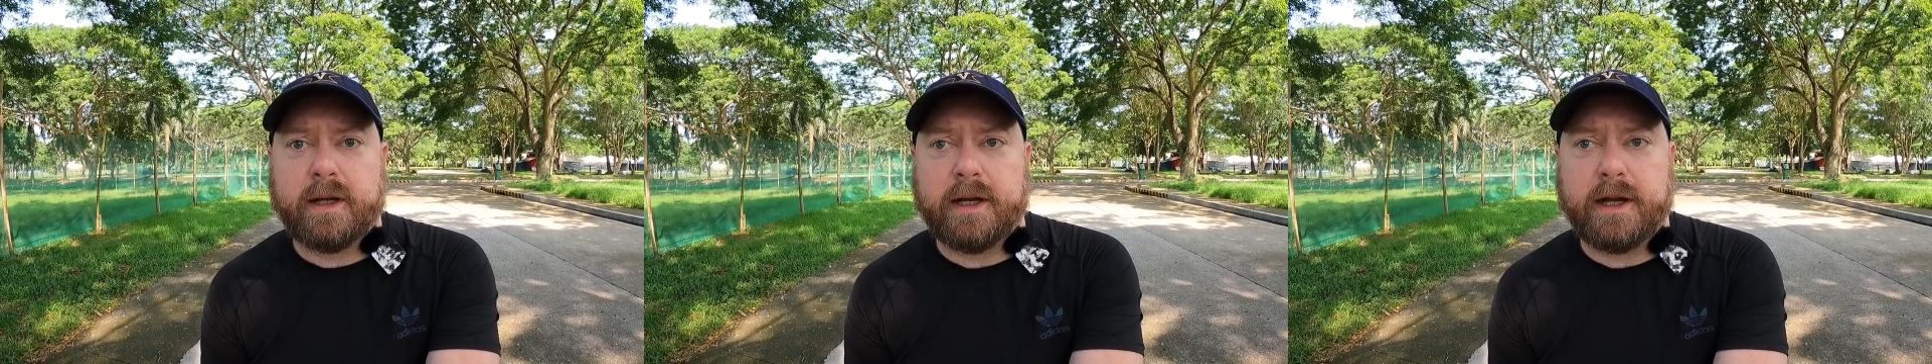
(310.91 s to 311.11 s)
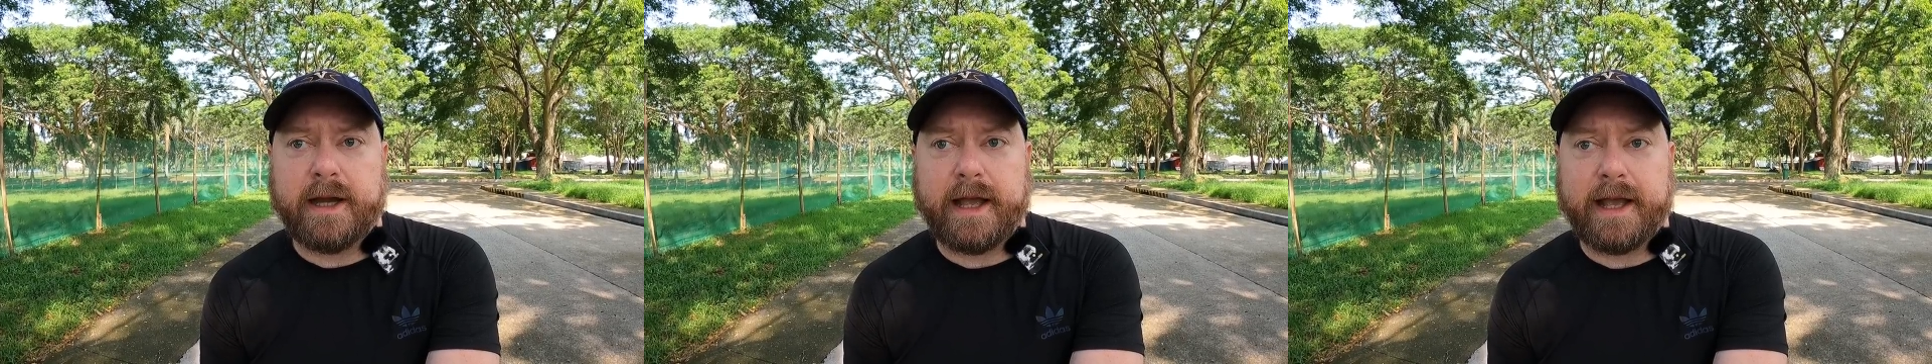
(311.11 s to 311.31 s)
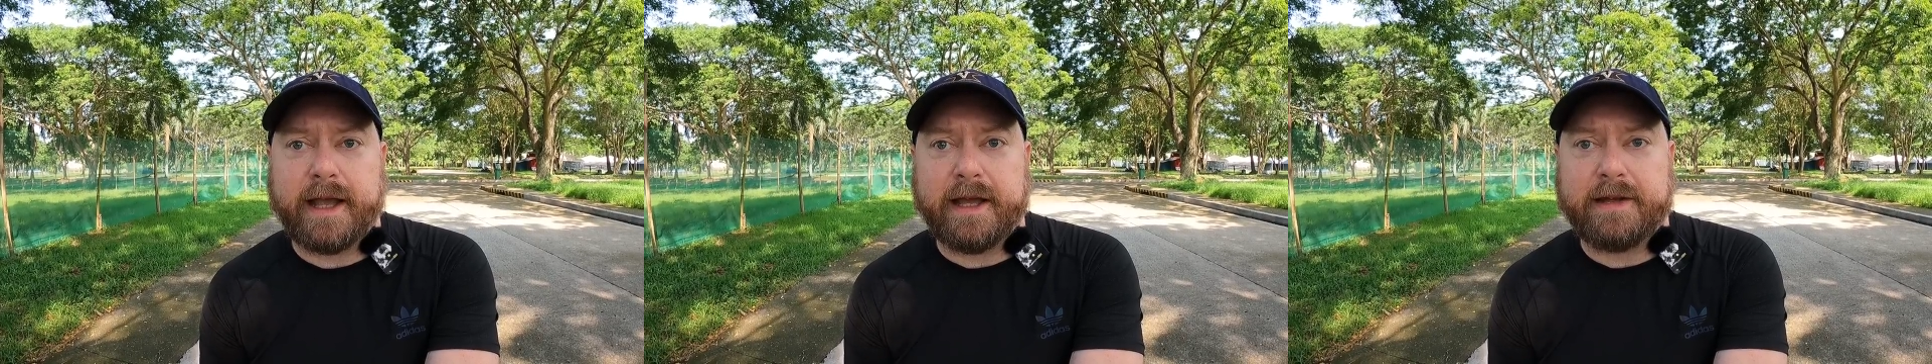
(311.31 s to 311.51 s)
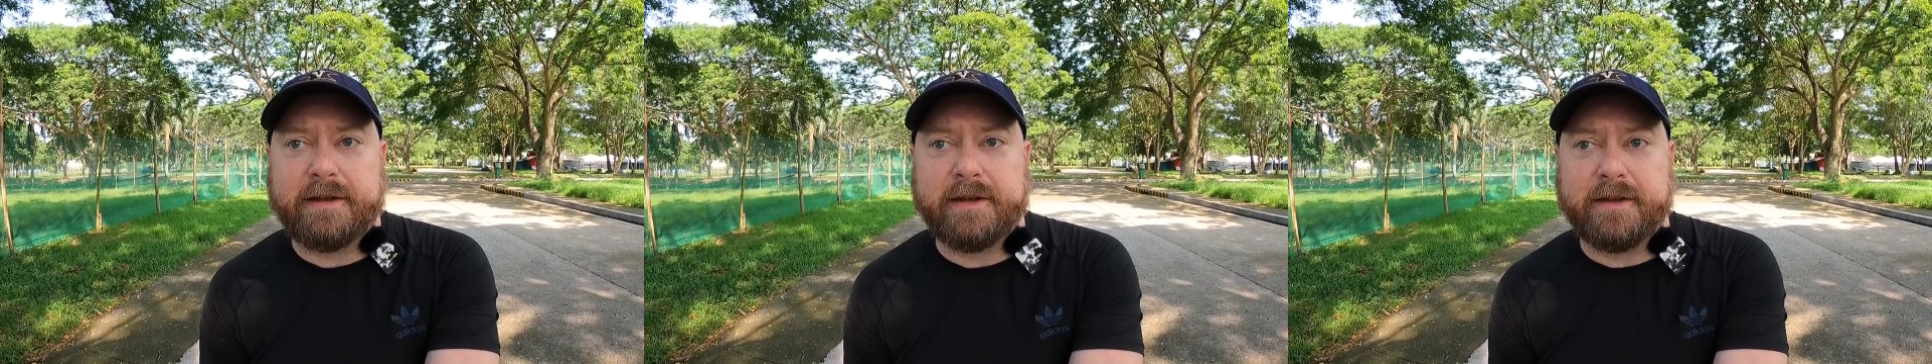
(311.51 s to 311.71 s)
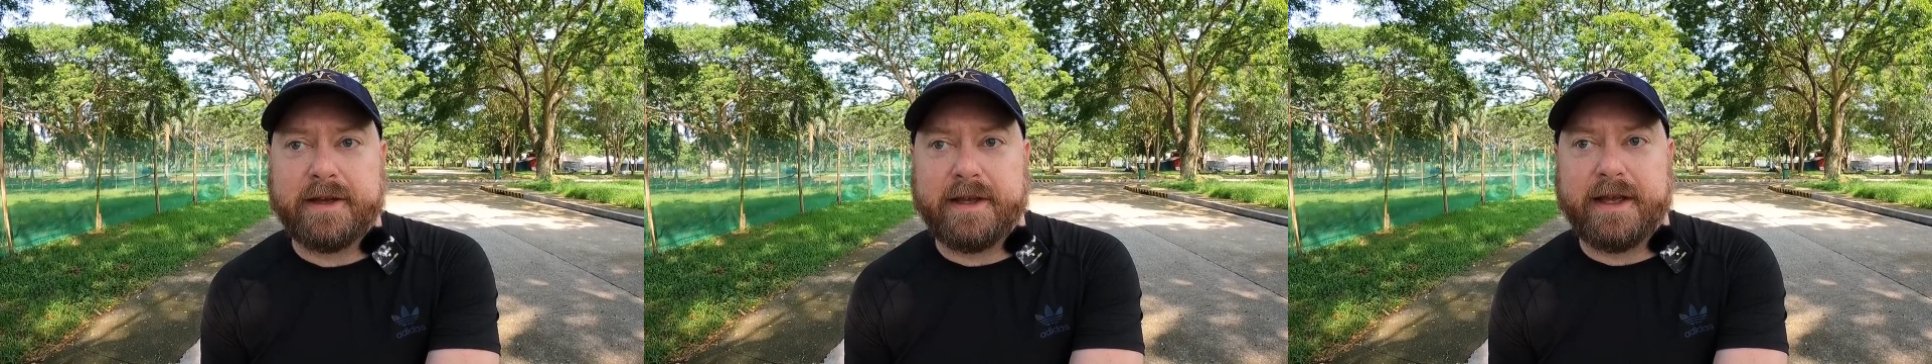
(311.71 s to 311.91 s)
uh,
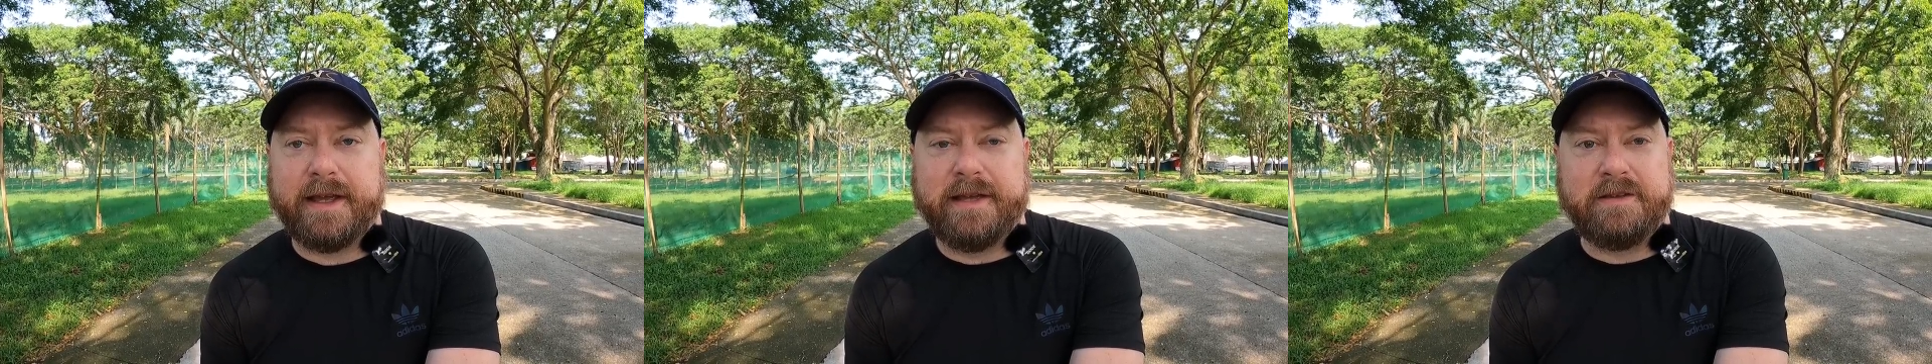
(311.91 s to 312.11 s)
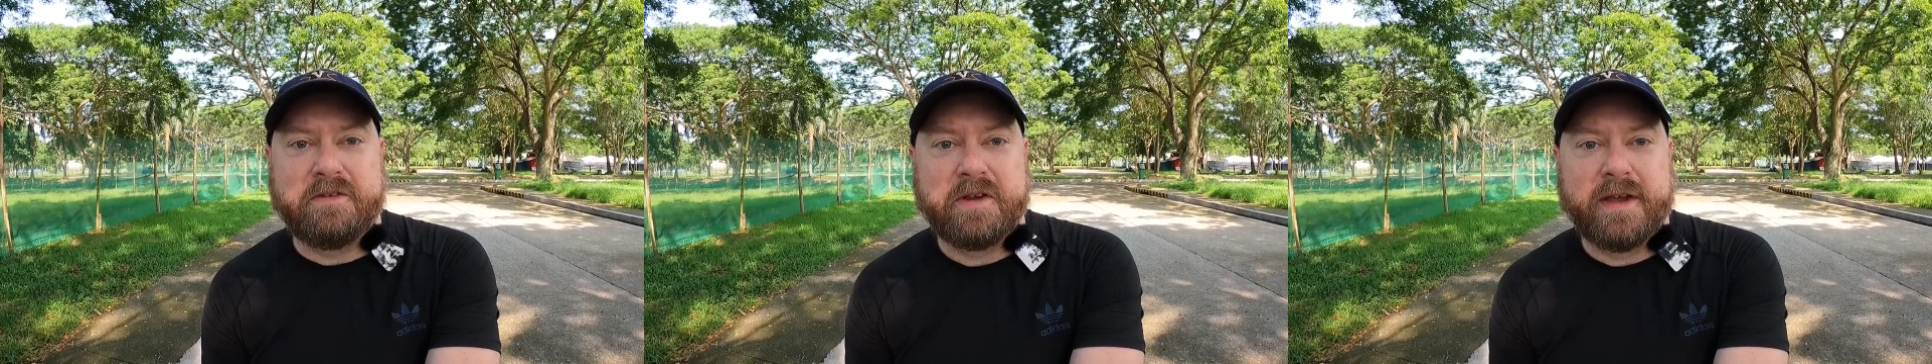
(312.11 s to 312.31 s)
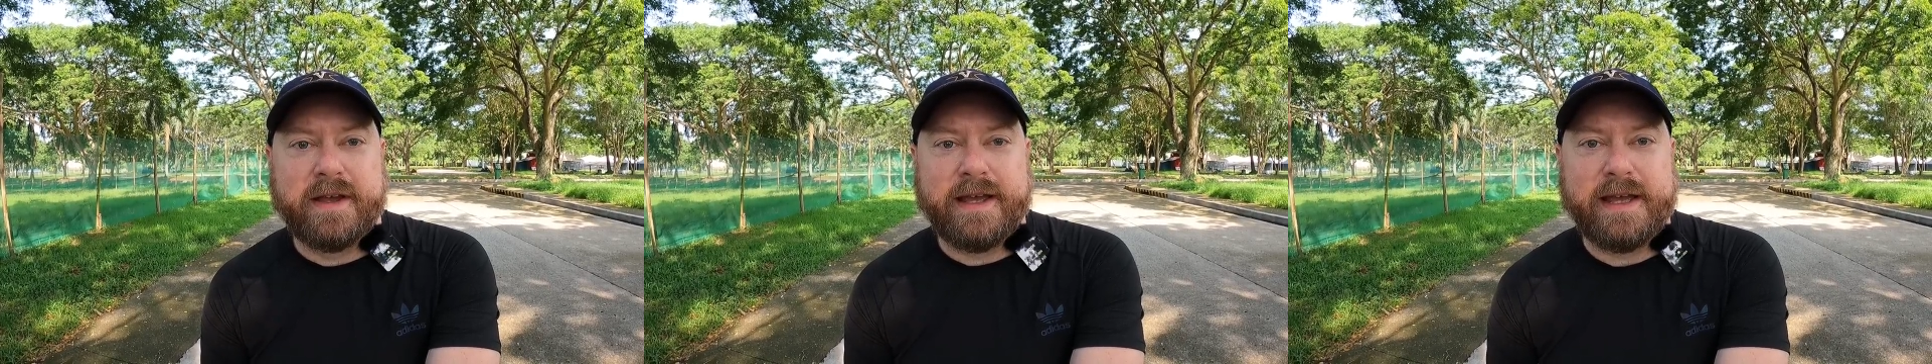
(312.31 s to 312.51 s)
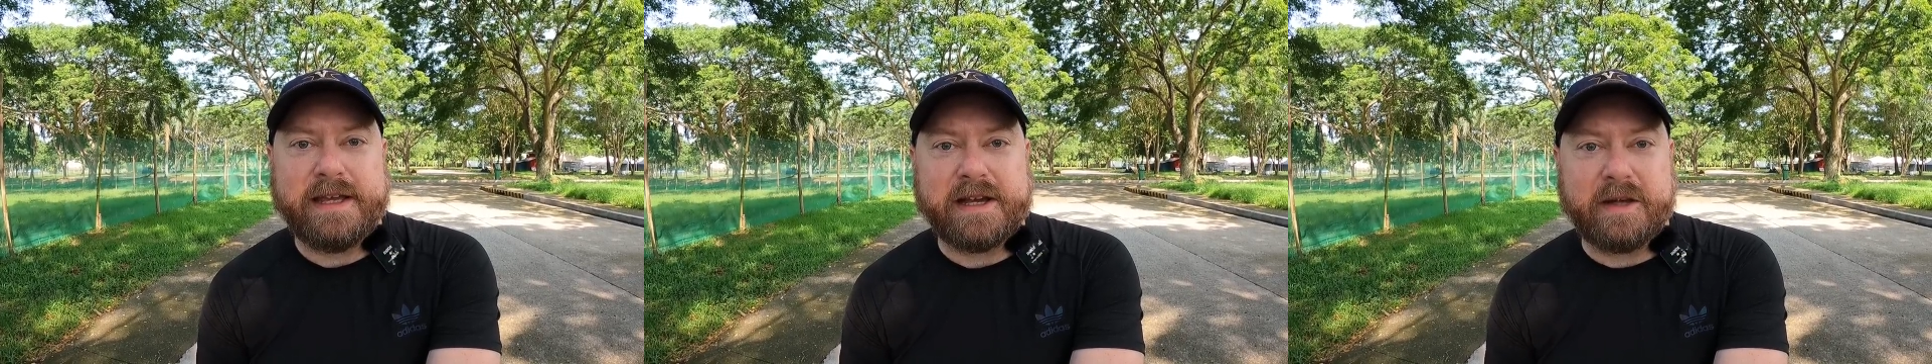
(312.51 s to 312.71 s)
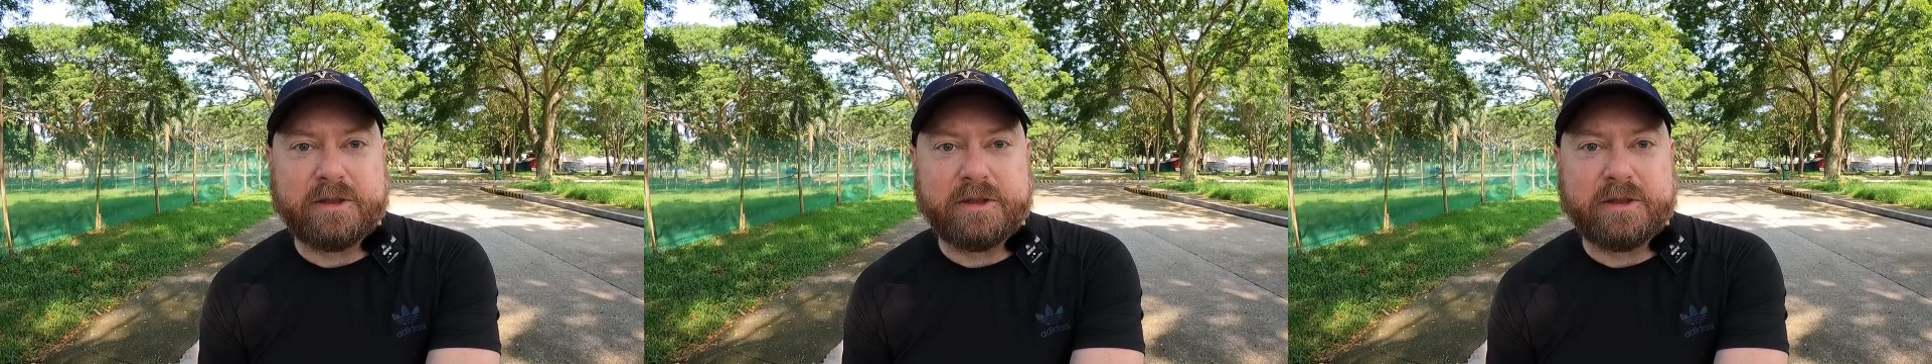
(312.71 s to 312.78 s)
and he he